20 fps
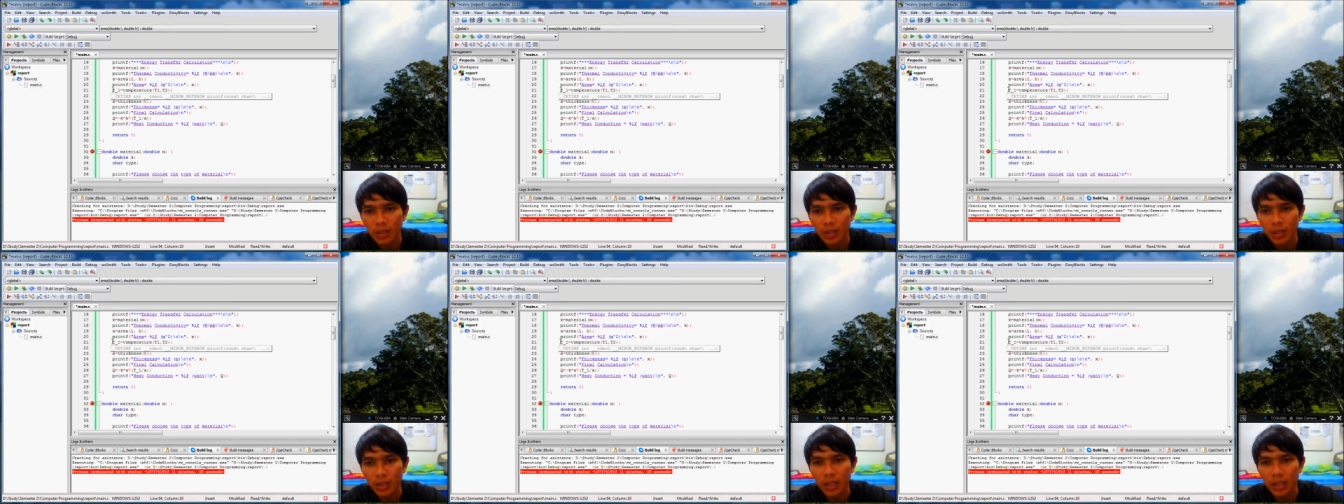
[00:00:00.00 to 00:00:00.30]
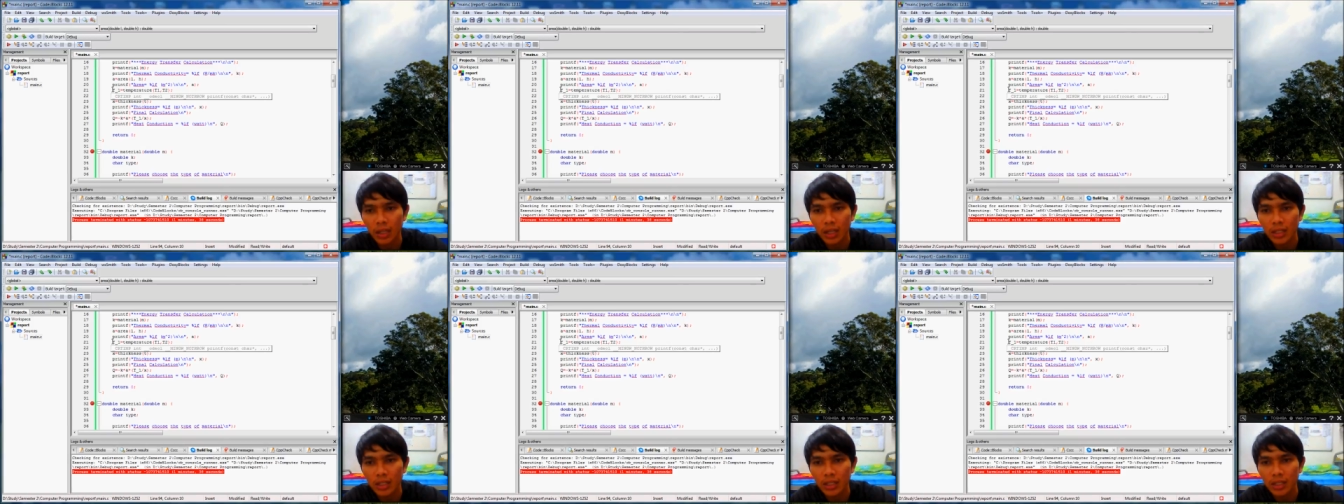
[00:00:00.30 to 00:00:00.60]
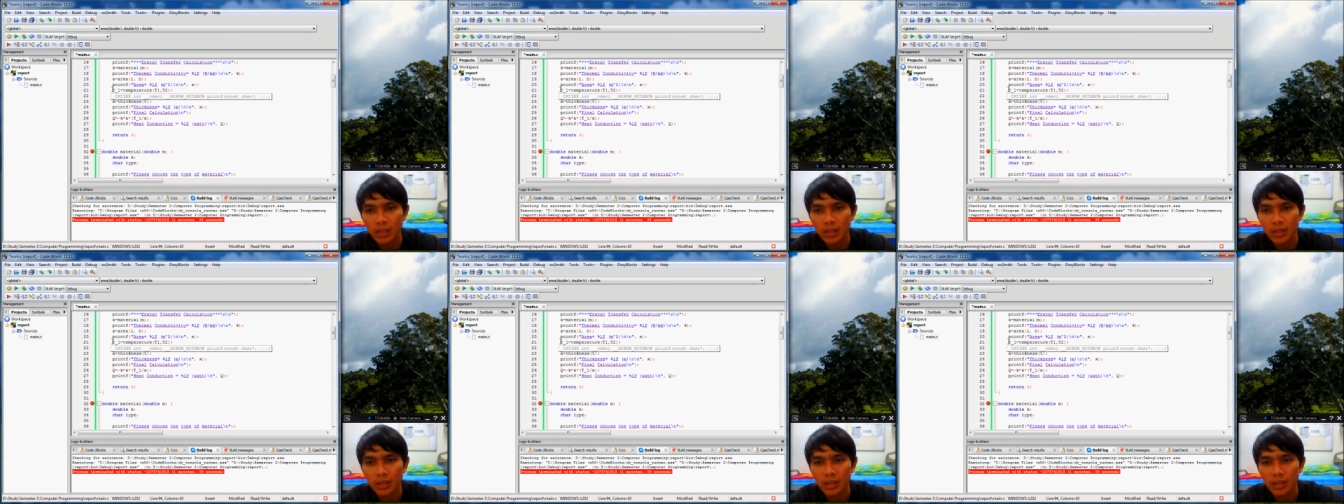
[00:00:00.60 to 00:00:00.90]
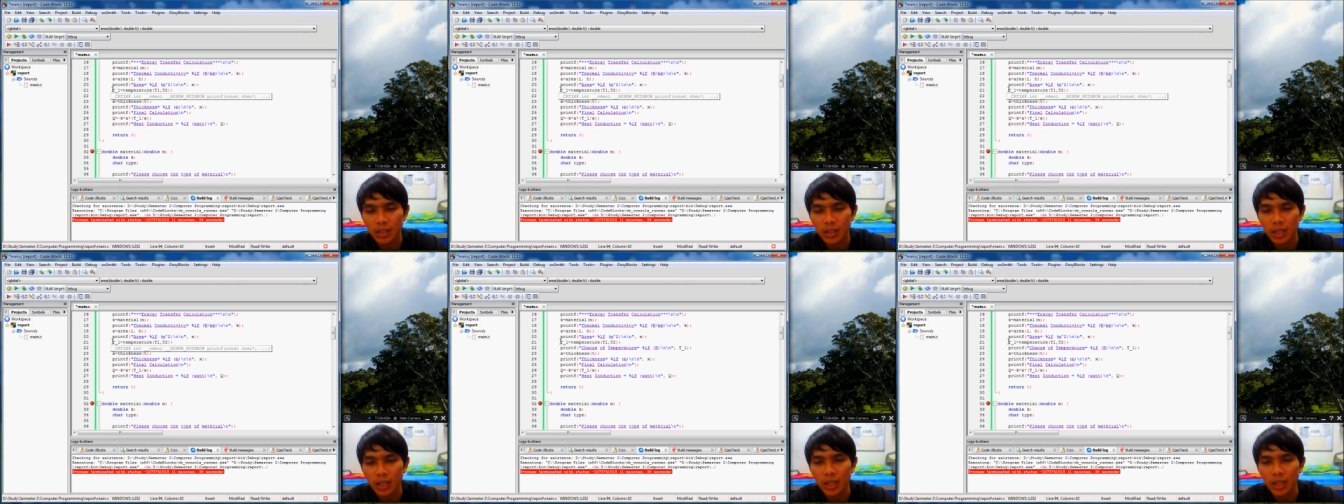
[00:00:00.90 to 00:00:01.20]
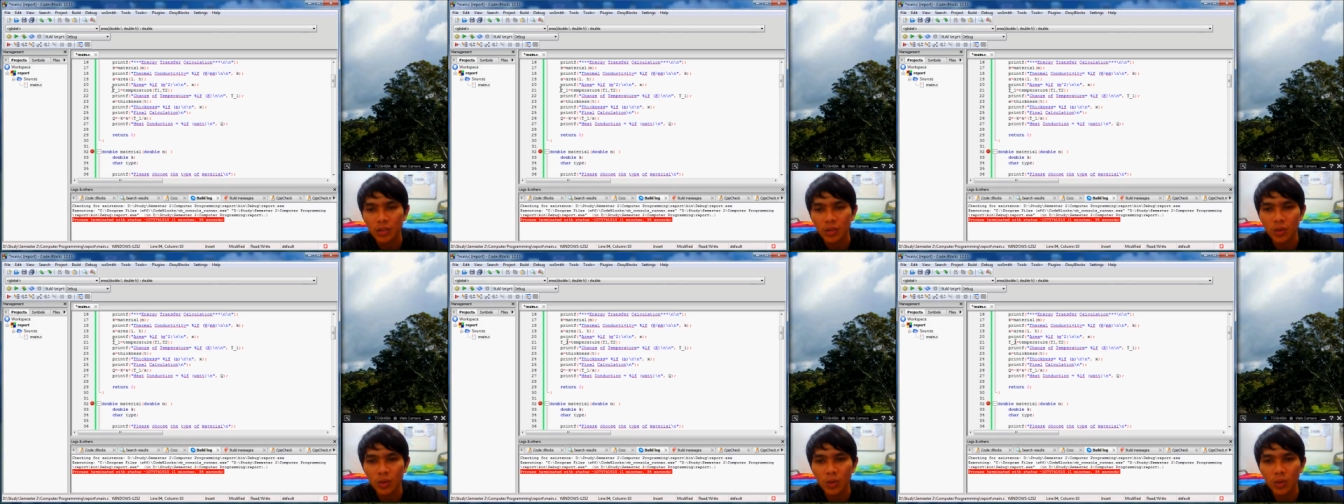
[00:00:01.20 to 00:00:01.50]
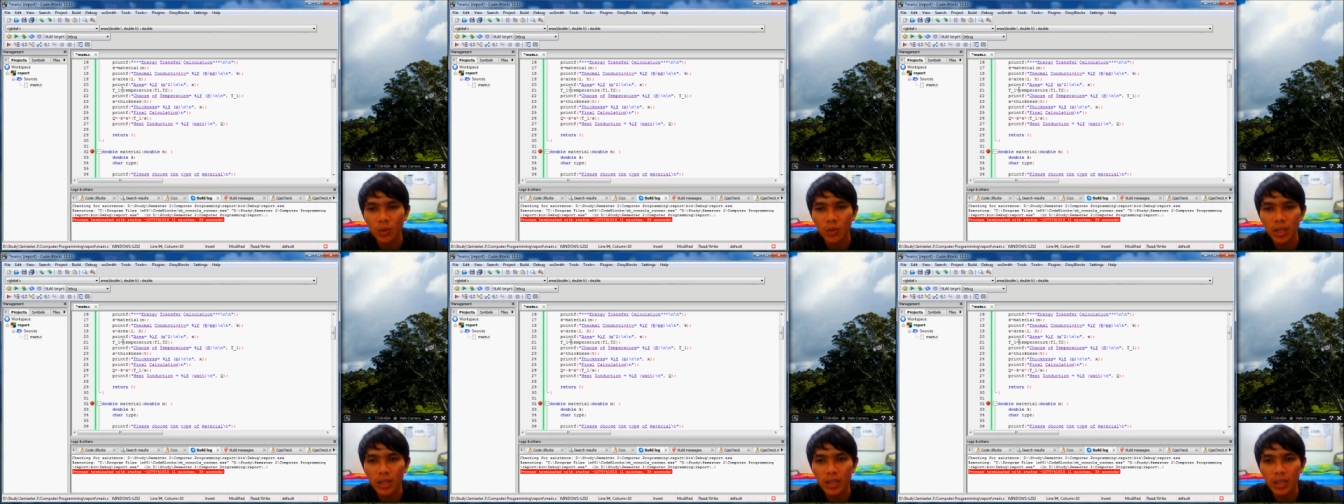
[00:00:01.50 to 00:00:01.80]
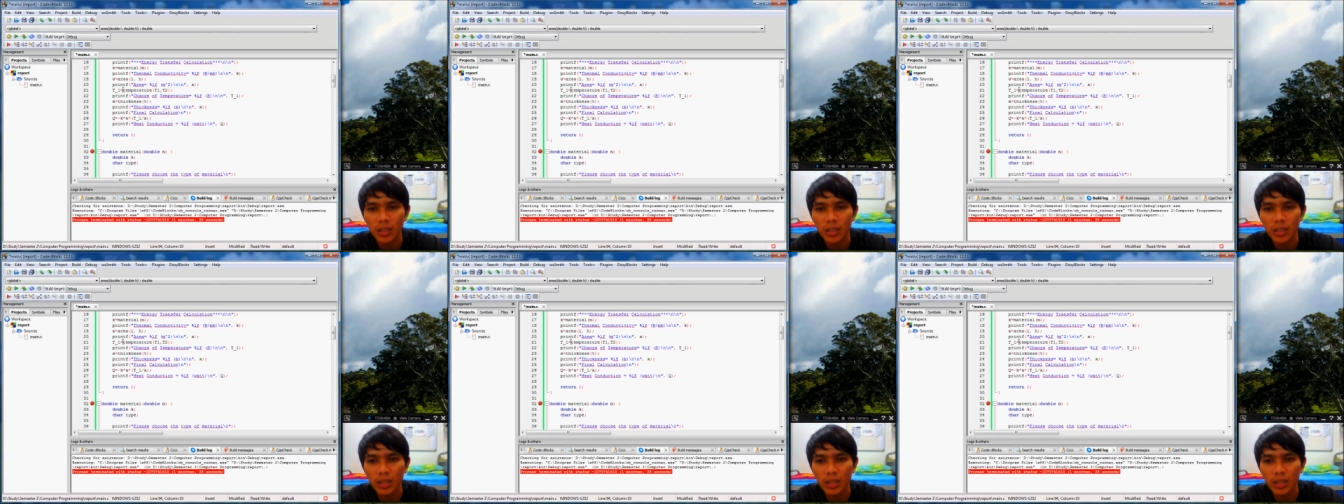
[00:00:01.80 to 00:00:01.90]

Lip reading: line is t_1